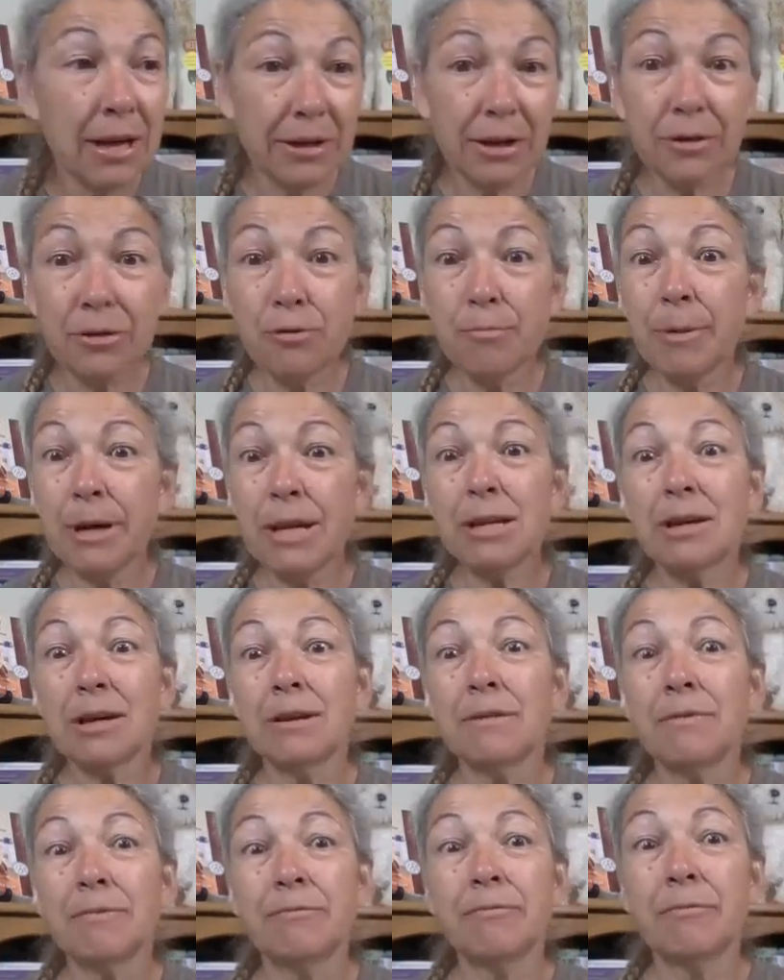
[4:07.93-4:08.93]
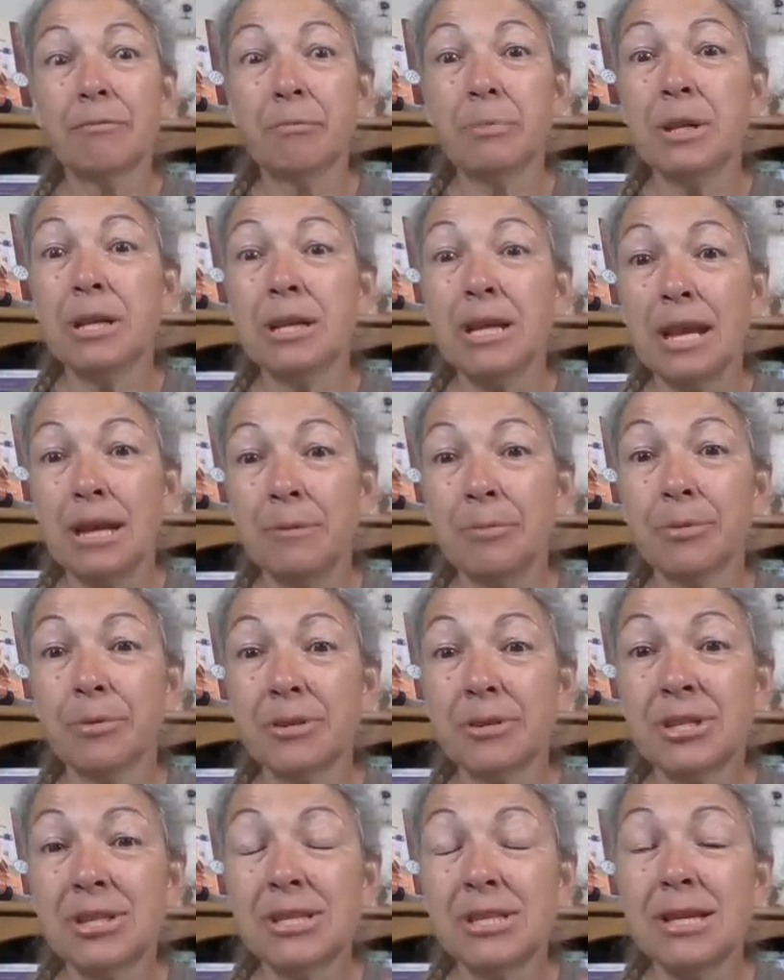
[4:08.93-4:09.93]
Now, you might not have been able
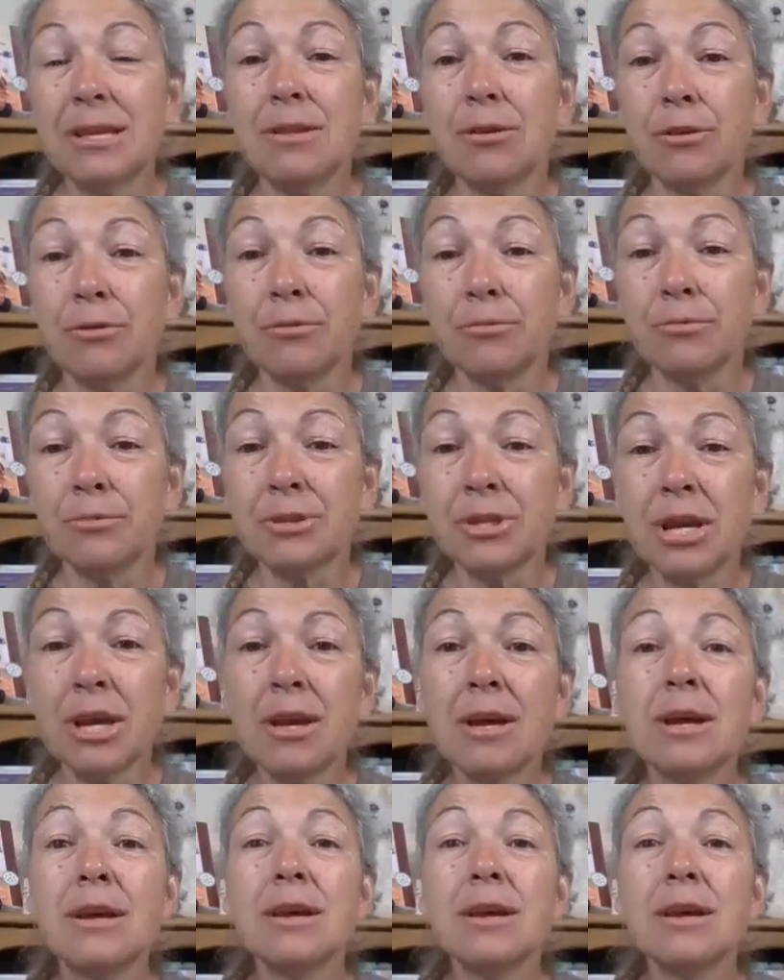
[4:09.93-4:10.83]
to see those